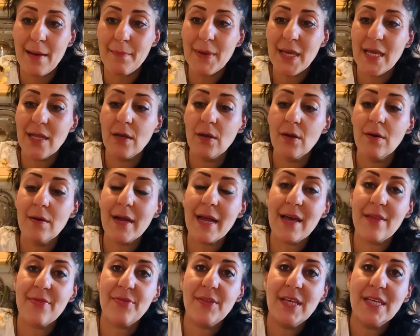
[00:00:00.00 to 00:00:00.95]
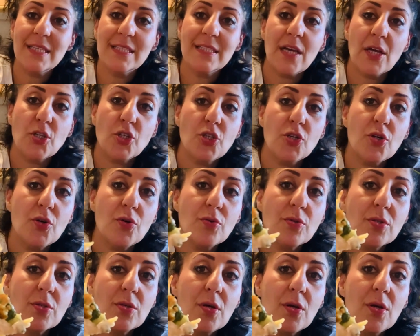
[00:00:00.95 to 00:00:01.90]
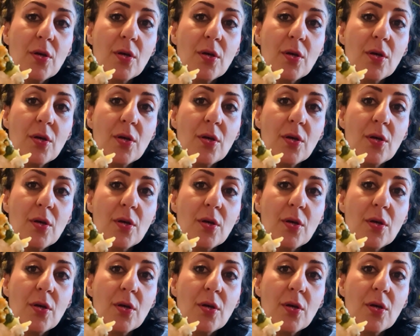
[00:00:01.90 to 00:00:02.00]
I mean, look at these nachos.